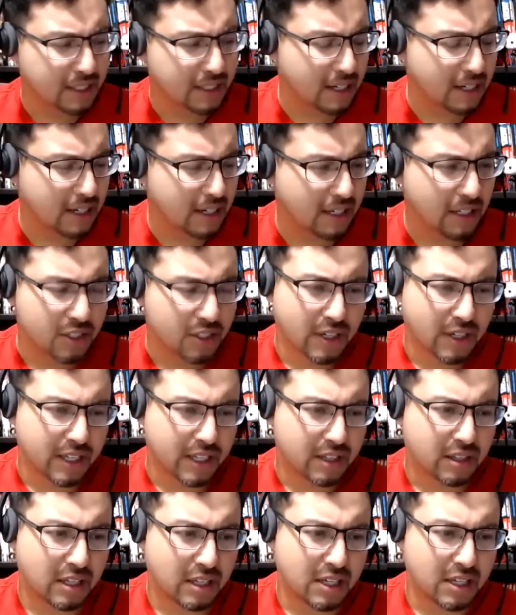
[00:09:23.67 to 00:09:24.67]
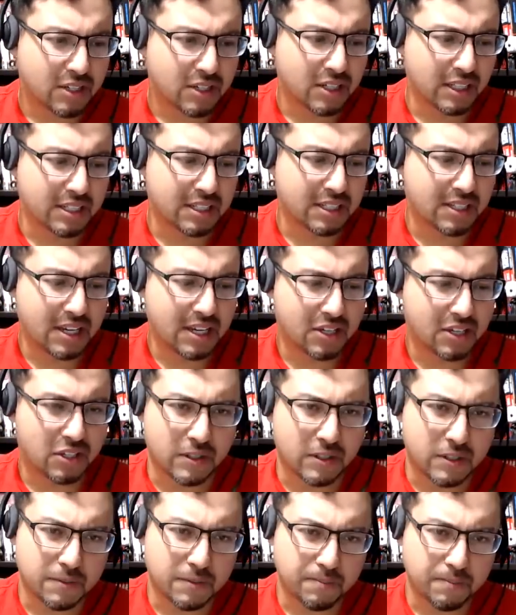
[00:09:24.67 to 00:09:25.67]
uh let's look at the
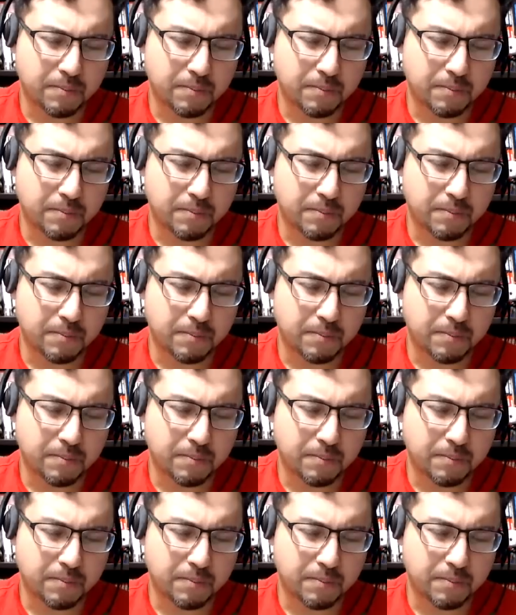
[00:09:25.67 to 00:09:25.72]
solicitations.